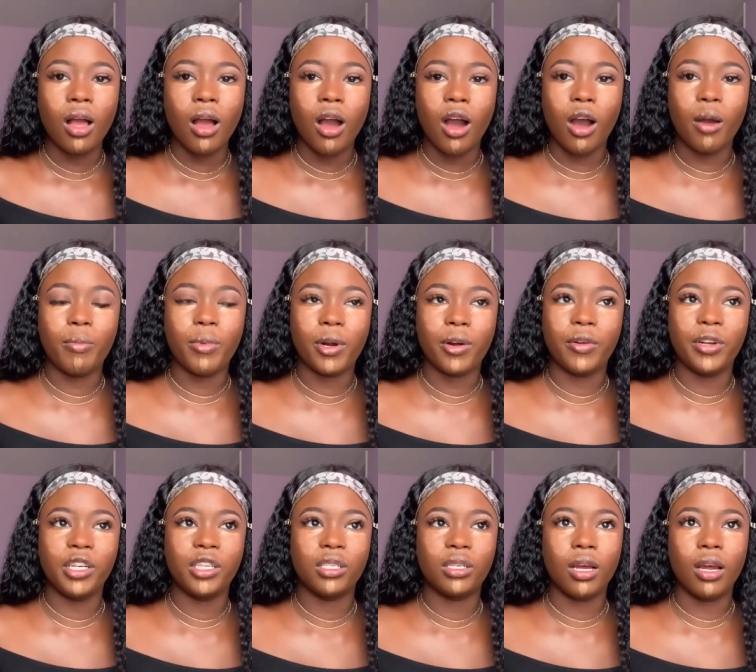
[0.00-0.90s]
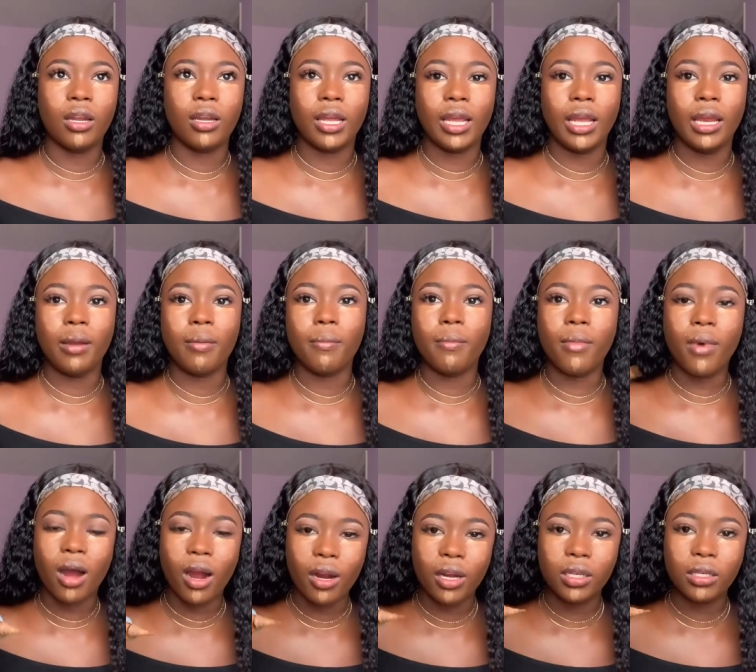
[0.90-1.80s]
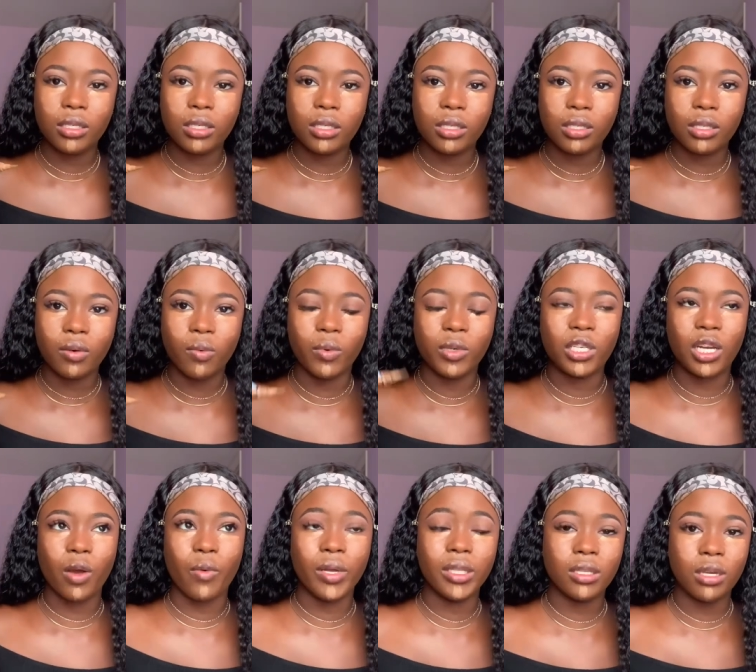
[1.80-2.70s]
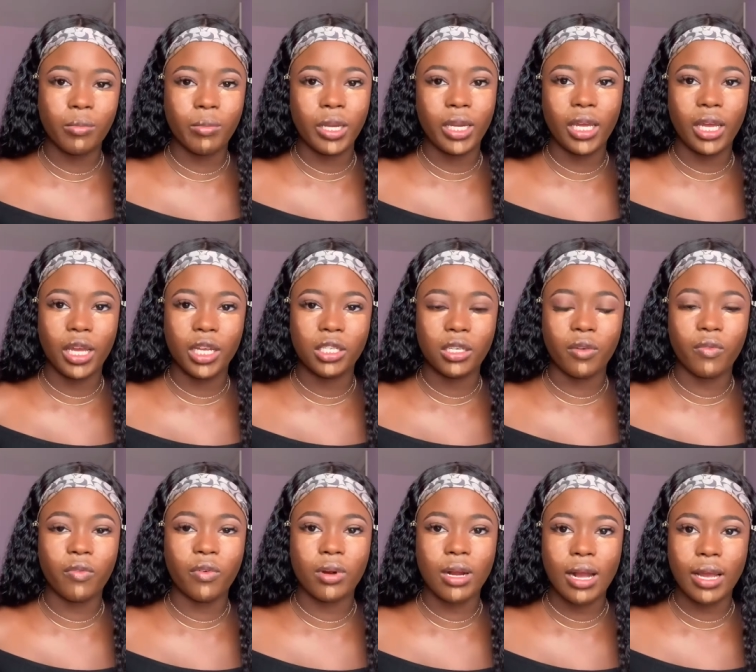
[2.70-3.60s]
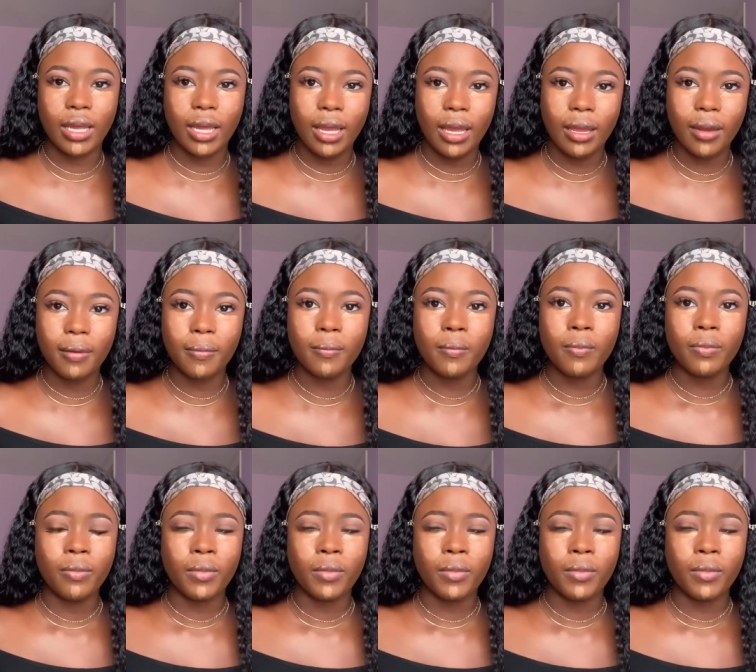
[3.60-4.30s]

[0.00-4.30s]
operation in March, which I went on medication for again.